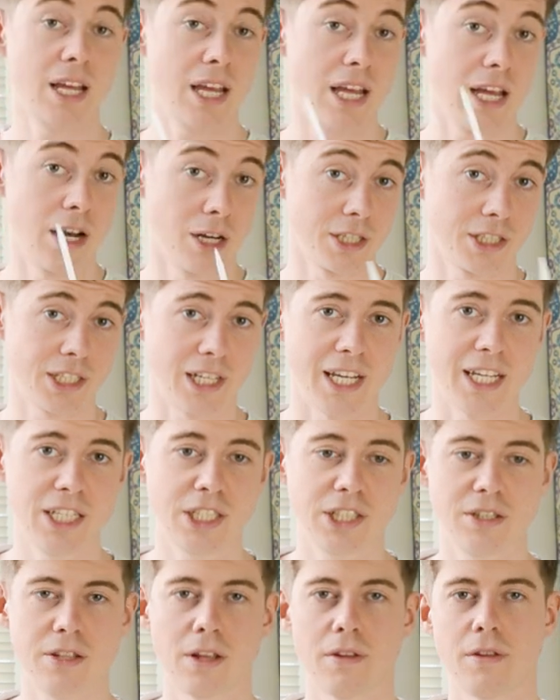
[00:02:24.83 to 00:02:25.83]

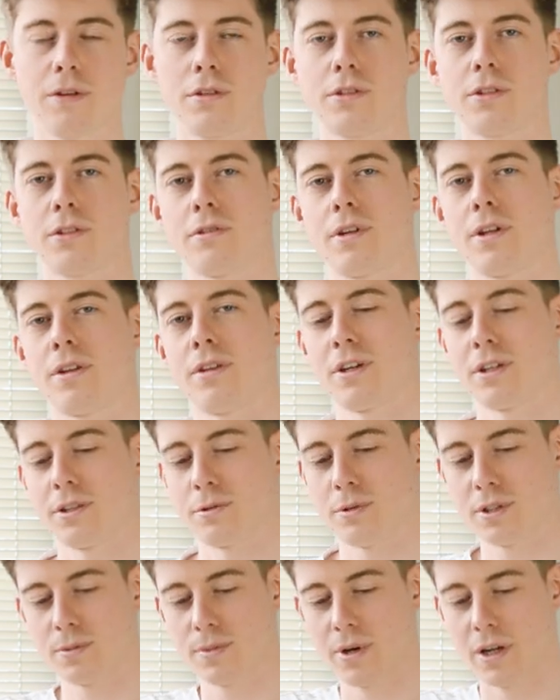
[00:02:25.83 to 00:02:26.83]
isolation that those three things
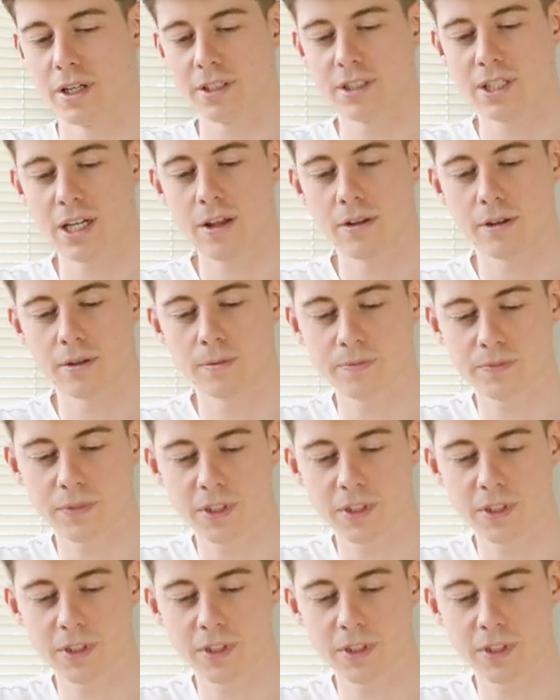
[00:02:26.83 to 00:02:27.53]
would smell like together.